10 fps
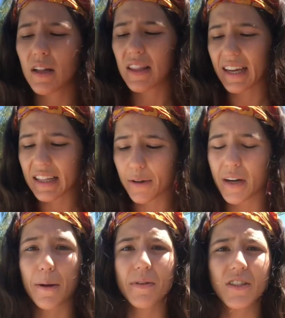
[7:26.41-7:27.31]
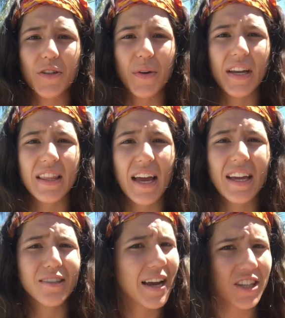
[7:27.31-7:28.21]
lately what I've been doing that
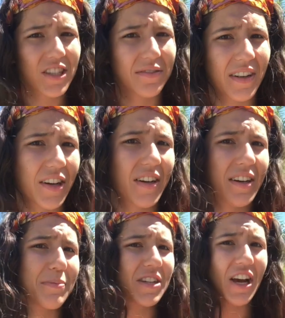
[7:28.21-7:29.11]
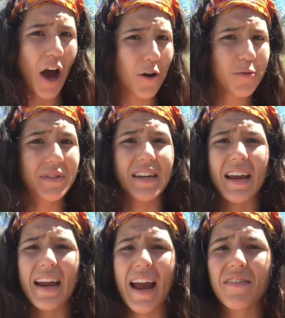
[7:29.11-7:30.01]
has actually very much helped, and I
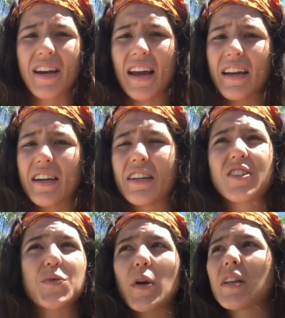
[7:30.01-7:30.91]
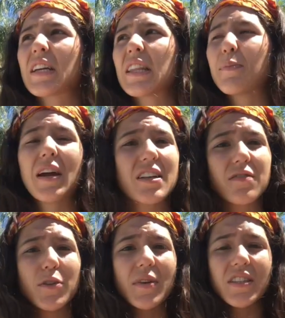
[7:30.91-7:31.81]
haven't had any swelling in the past
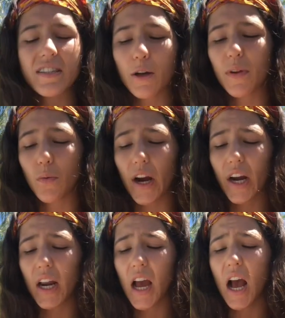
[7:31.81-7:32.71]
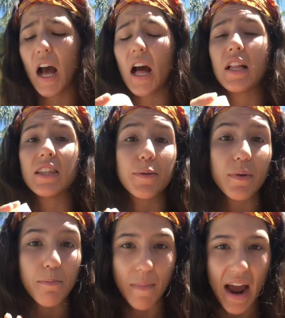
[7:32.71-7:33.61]
few months, is I'll be wearing a
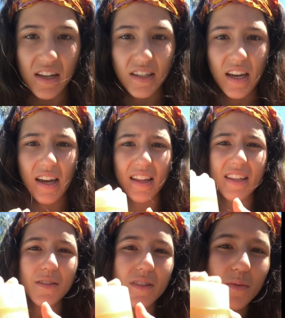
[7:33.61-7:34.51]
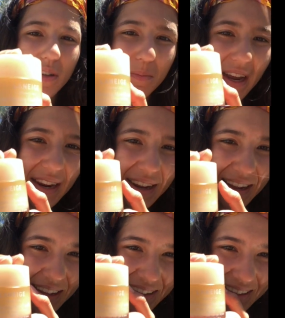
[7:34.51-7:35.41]
lip mask. This one's one by
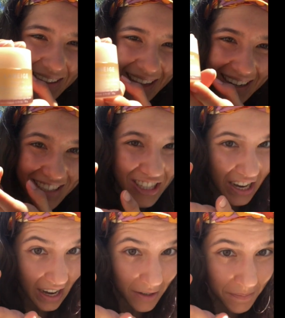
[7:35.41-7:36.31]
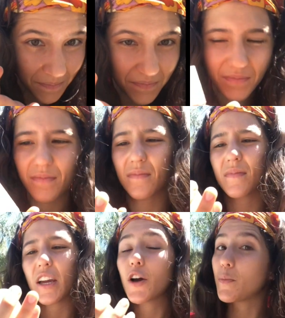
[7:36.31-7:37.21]
Lange.
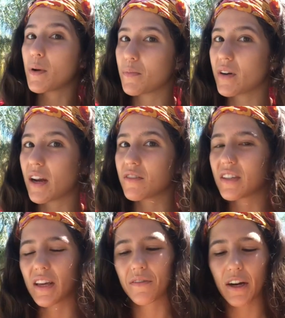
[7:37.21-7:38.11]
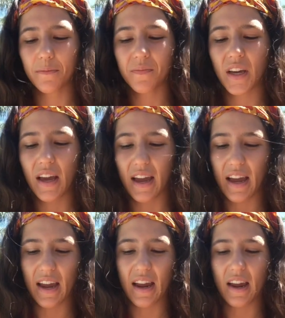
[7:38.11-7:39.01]
I hope I'm pronouncing that right.
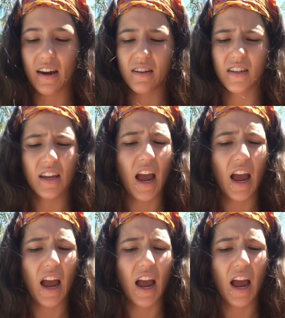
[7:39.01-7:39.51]
And